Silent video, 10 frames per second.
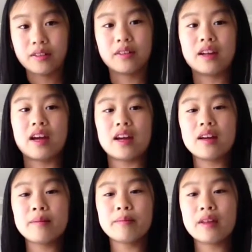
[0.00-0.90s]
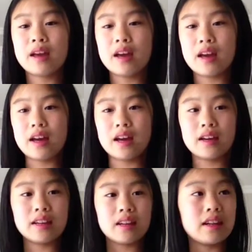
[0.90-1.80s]
Okay?
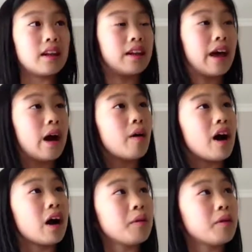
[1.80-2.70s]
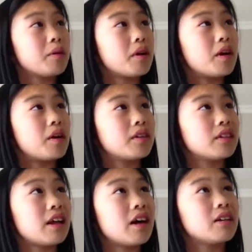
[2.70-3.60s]
And now I will, uh,
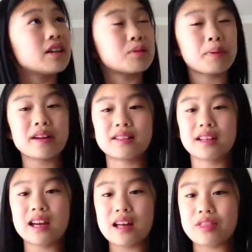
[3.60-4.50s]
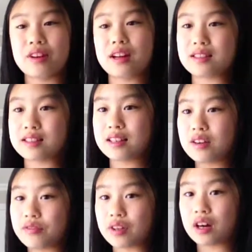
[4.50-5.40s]
now let's play together and see
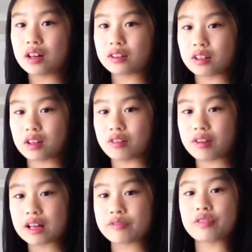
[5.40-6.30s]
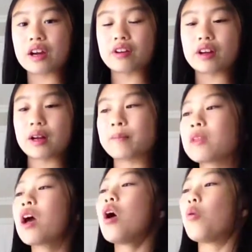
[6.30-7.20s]
if you got the correct fingering.
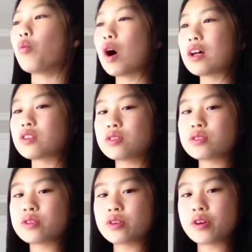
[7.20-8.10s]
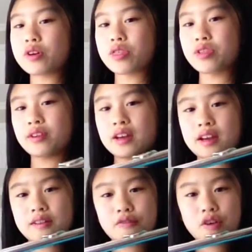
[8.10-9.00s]
One, two,
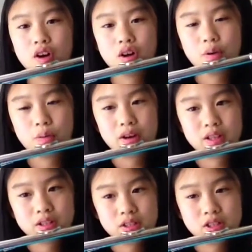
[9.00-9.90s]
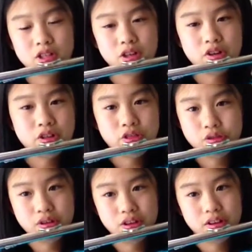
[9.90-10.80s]
three, four, one, two,
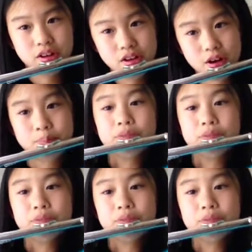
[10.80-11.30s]
three, go.